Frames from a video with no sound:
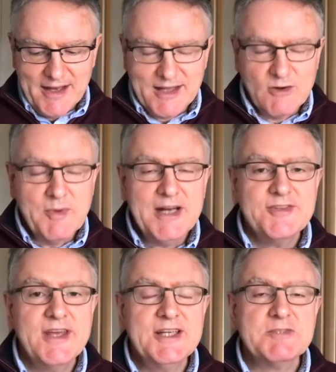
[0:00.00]
There were many
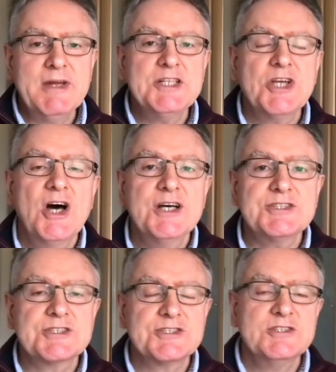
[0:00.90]
things, many
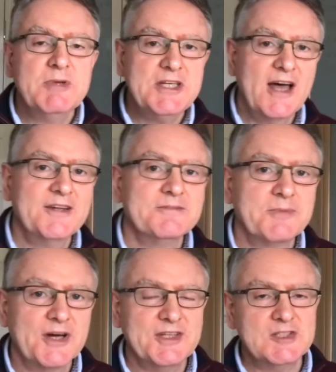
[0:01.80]
tasks to be done
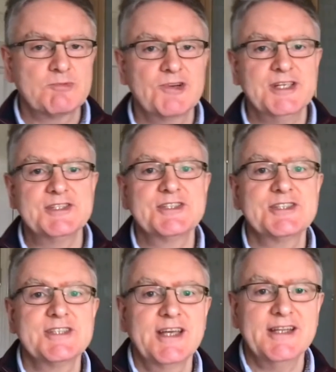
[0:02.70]
by these
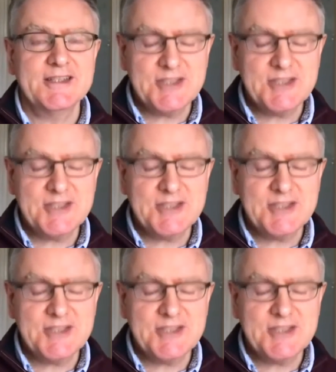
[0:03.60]
priests in